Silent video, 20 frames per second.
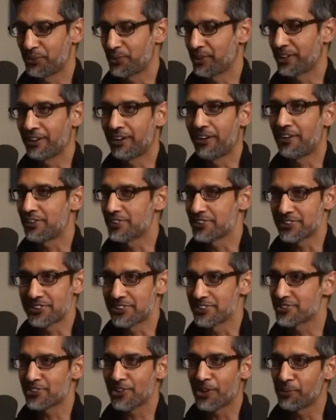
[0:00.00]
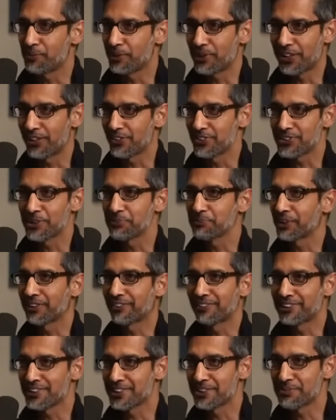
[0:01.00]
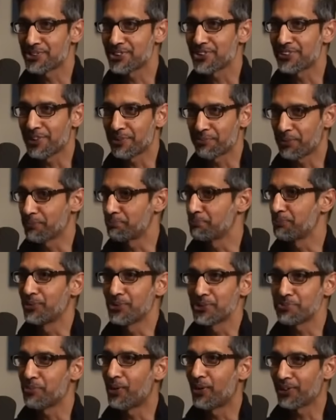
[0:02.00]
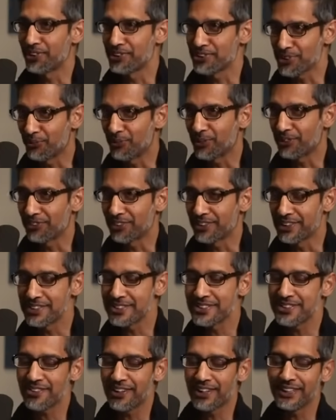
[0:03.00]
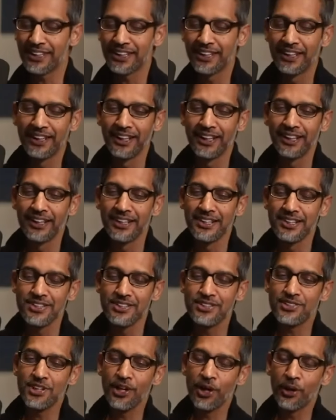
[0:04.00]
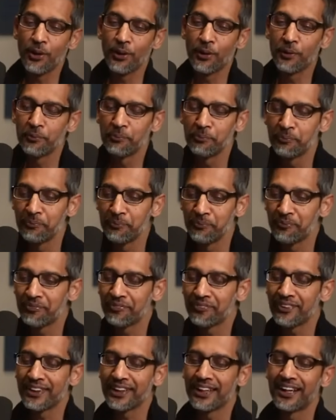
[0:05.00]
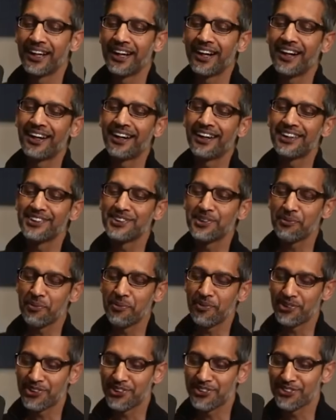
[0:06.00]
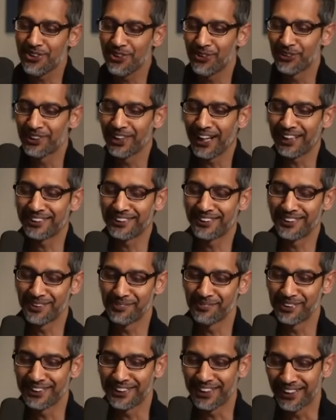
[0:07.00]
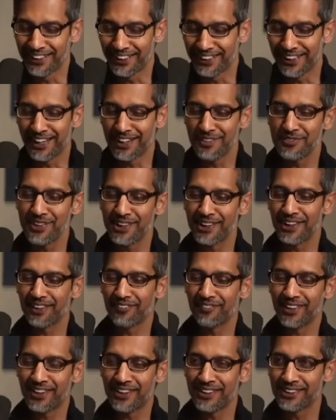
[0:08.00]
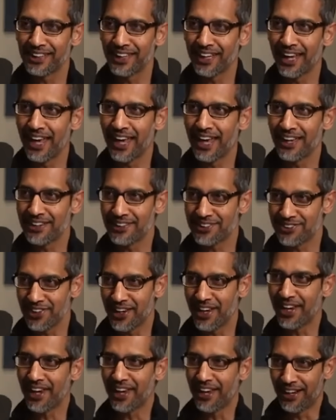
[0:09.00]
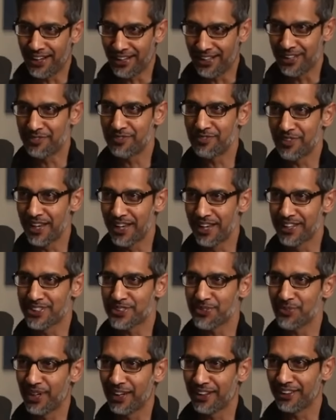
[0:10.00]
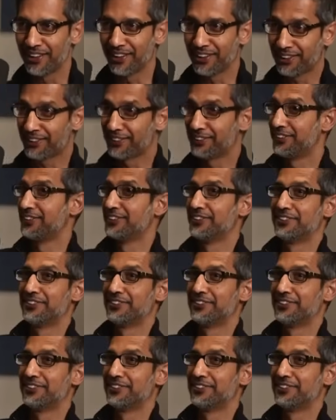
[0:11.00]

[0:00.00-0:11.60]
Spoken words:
Counting R's in strawberry or something which seems to trip up most models or whatever it is, right? So maybe we should throw that term in there. I feel like we are in the AGI phase where like